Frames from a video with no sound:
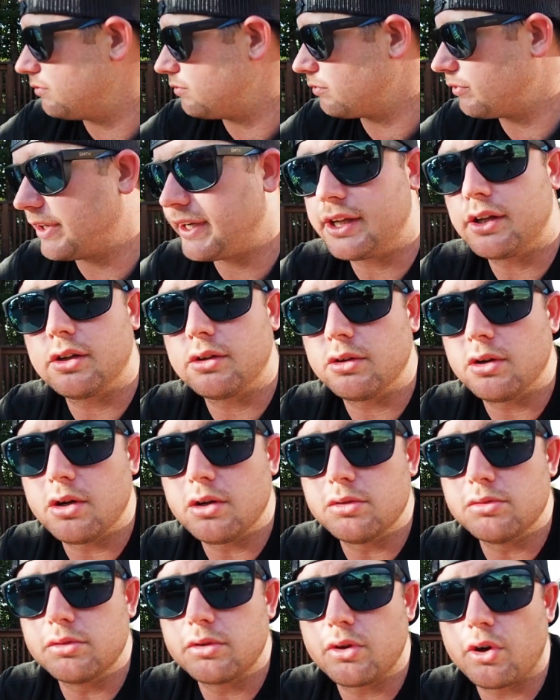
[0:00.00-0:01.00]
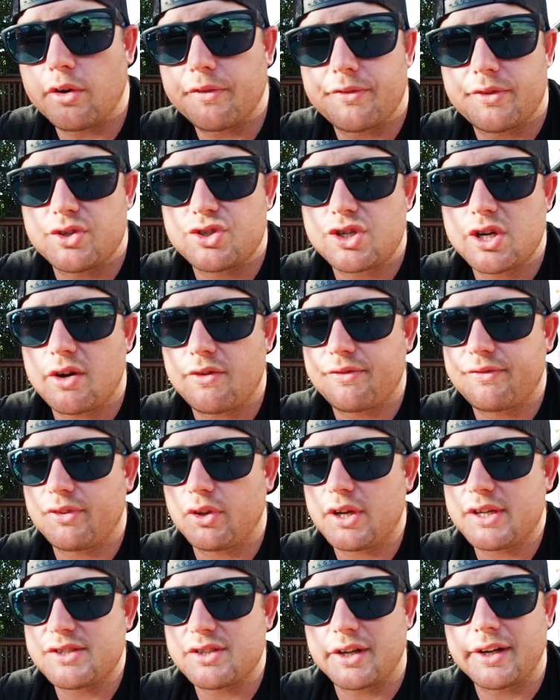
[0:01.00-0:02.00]
regular old off-the-shelf
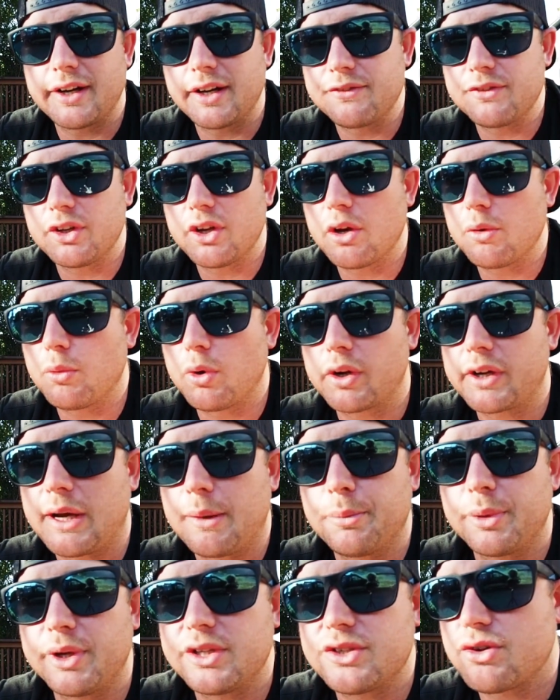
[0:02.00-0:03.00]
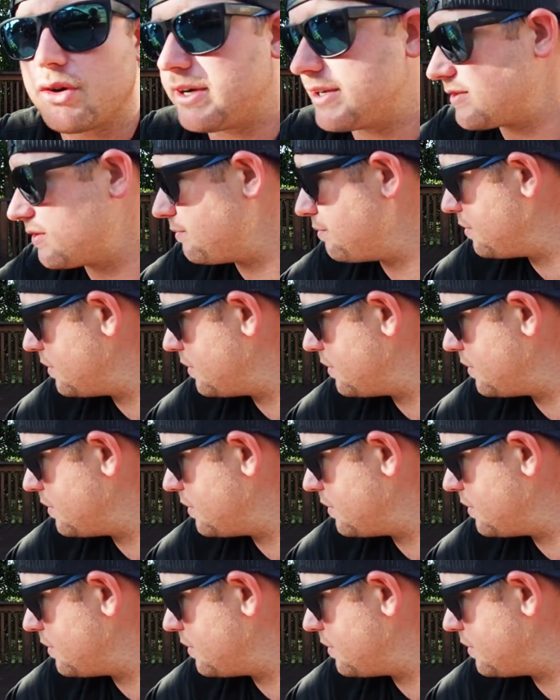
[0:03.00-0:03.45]
flies. I don't even know what company ties them.